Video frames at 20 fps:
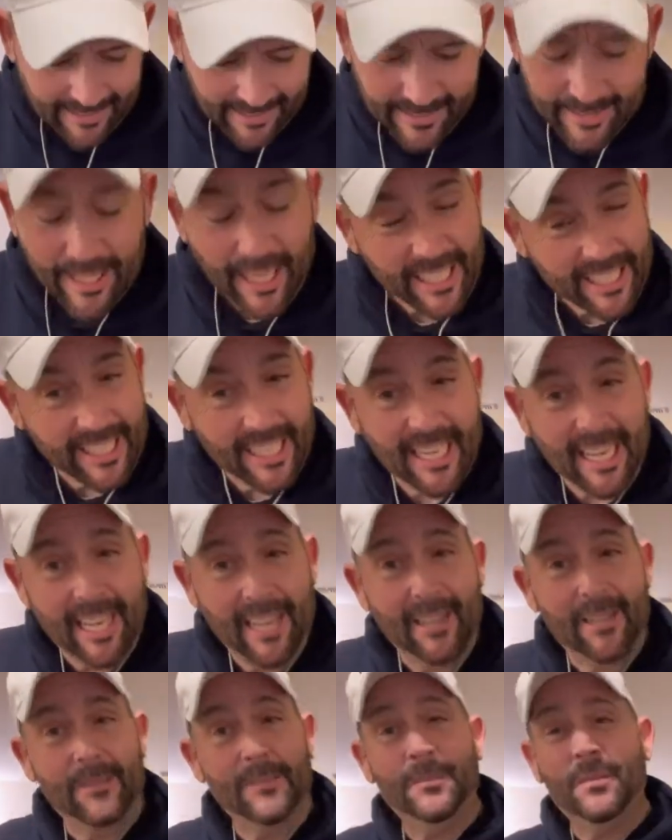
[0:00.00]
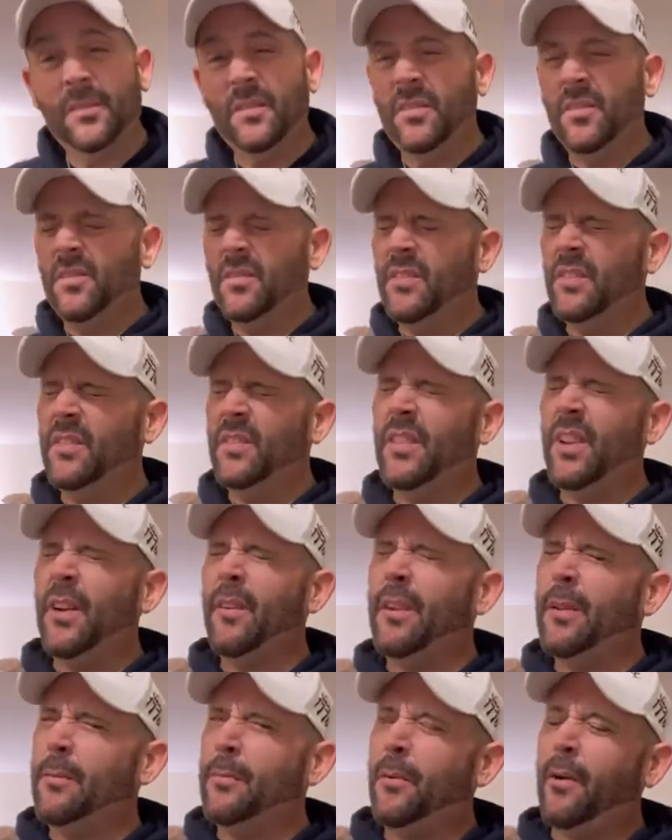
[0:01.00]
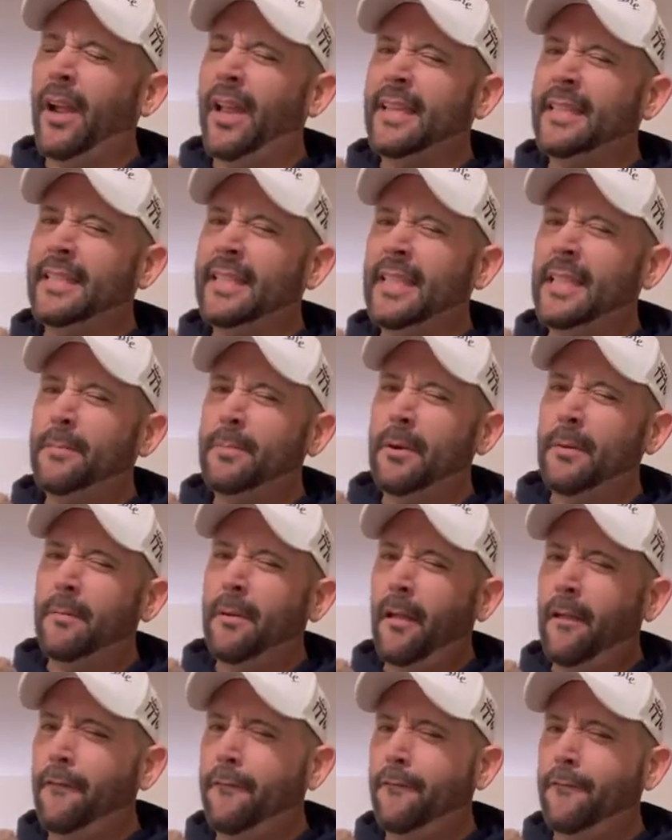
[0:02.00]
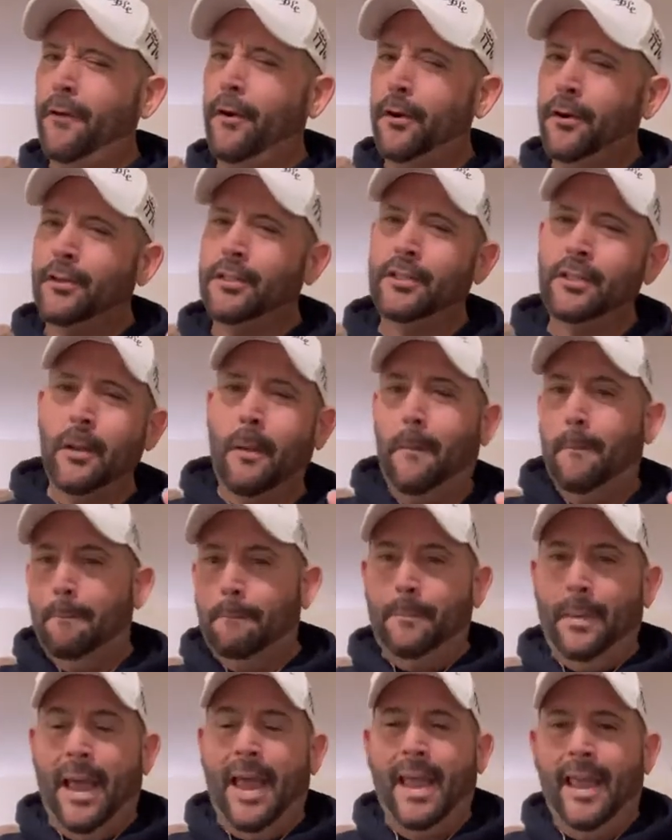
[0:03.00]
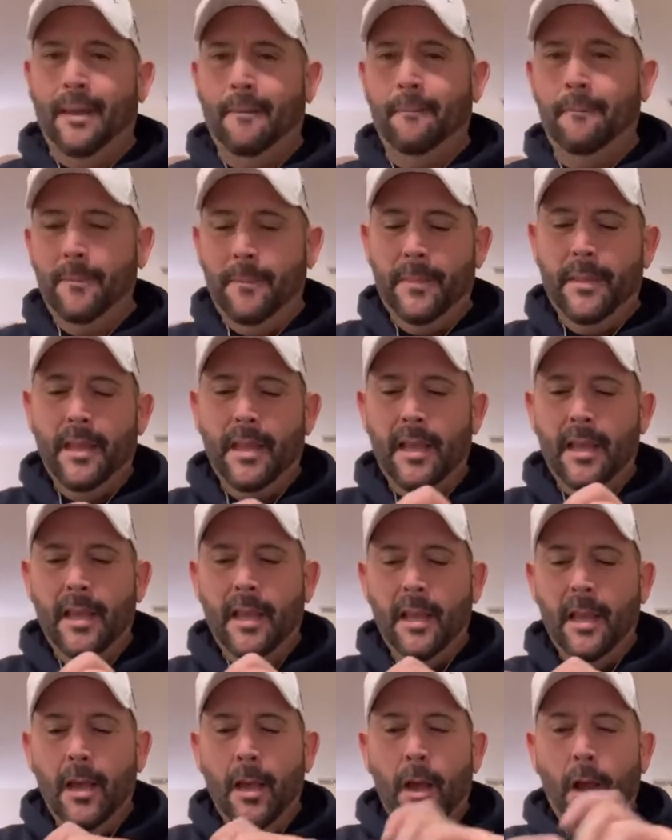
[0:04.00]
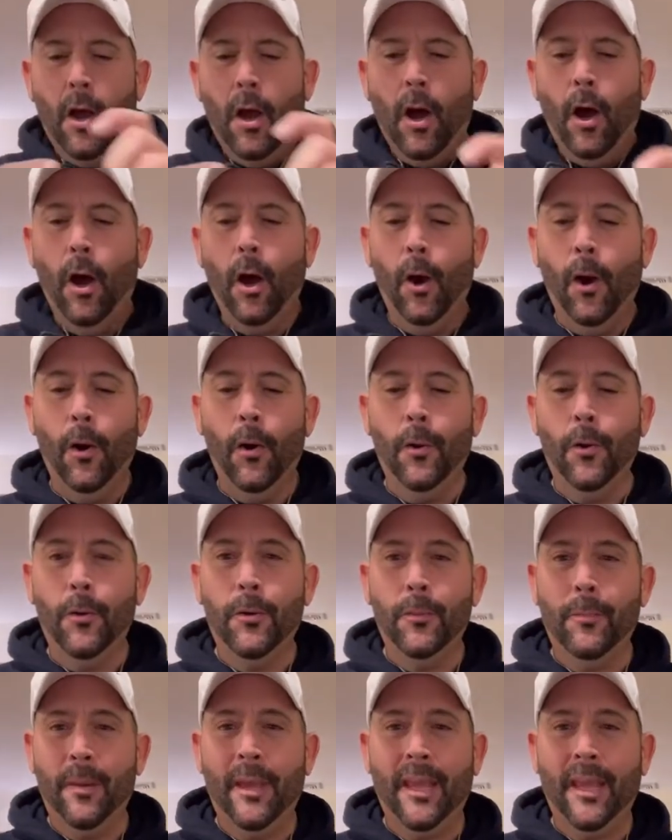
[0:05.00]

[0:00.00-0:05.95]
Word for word: Check it out. Very pricey, but my first, bam! Hogue,